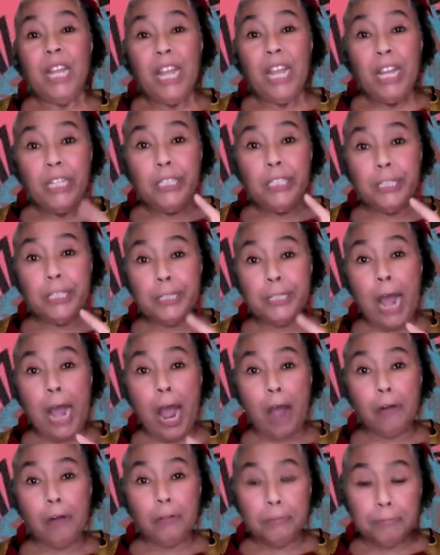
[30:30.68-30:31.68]
You
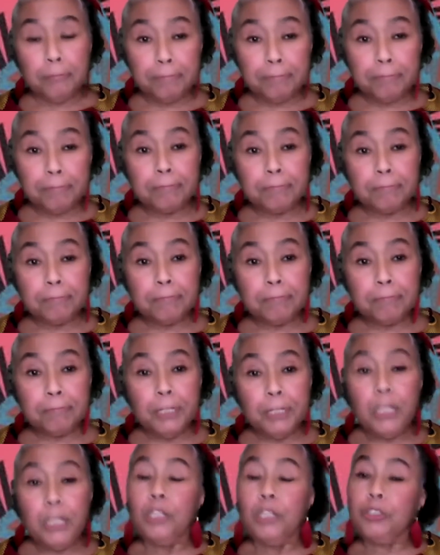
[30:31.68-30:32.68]
know,
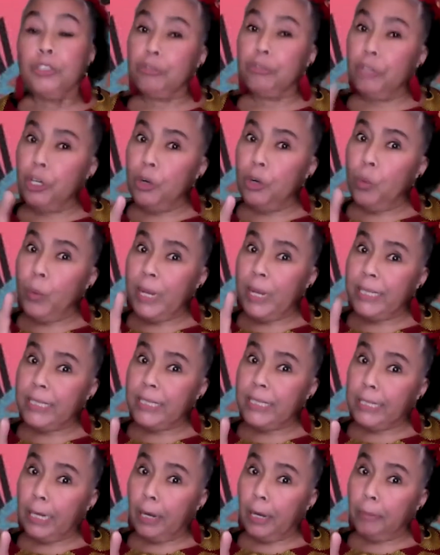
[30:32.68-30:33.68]
true
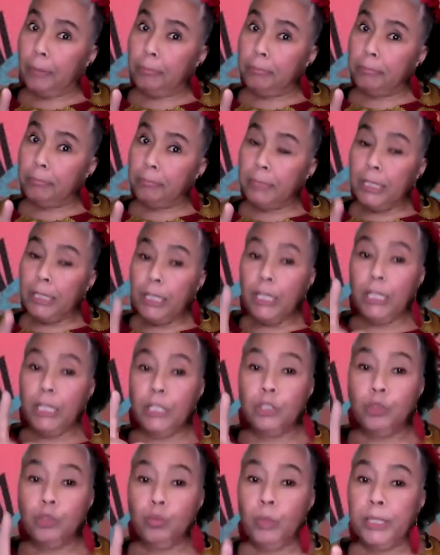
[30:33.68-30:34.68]
wisdom
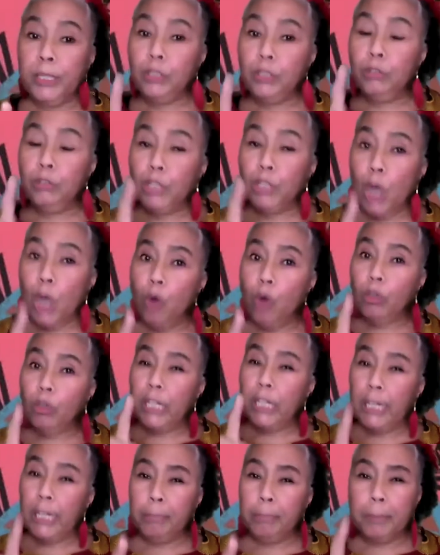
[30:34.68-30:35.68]
is when you don't
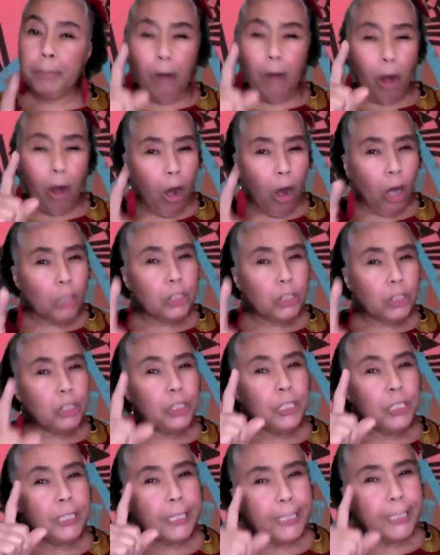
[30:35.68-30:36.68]
keep it all to
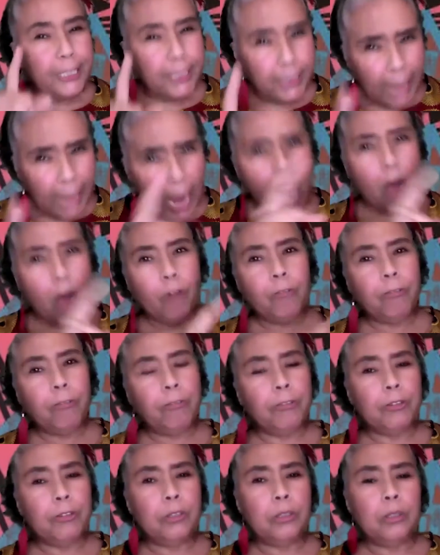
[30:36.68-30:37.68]

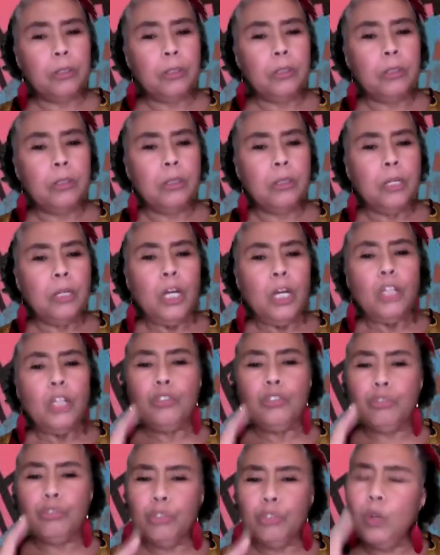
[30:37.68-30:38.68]
yourself
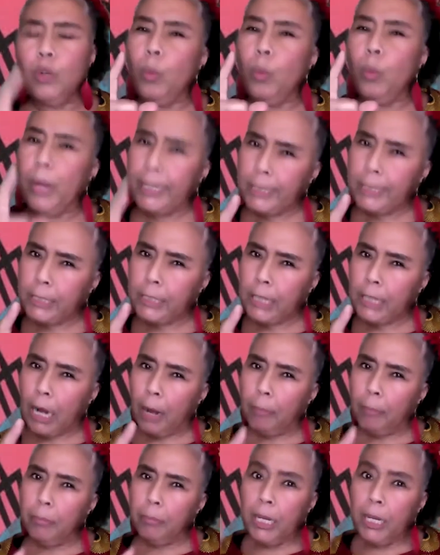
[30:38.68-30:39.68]
True
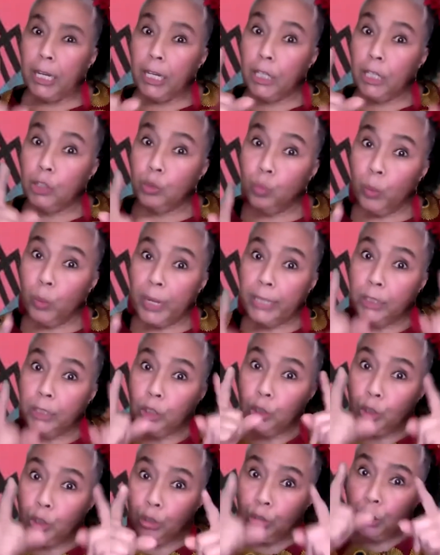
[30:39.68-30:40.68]
wisdom is when
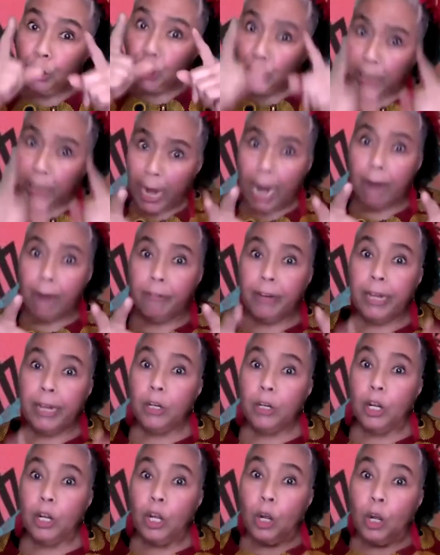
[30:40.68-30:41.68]
you share it
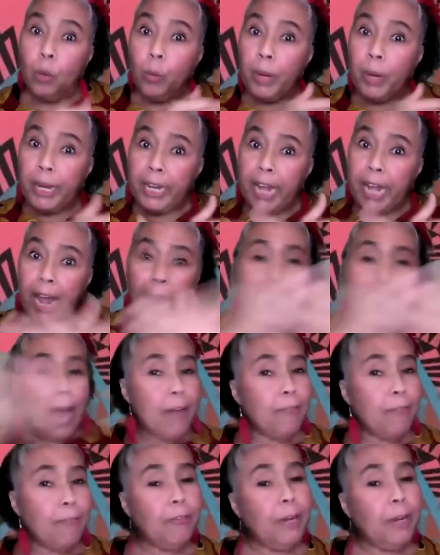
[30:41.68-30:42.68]
with
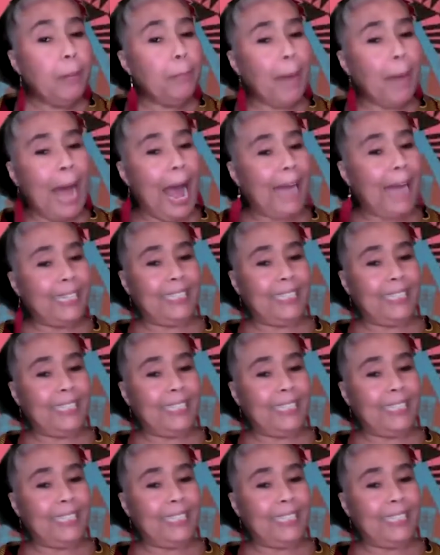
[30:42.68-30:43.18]
everybody.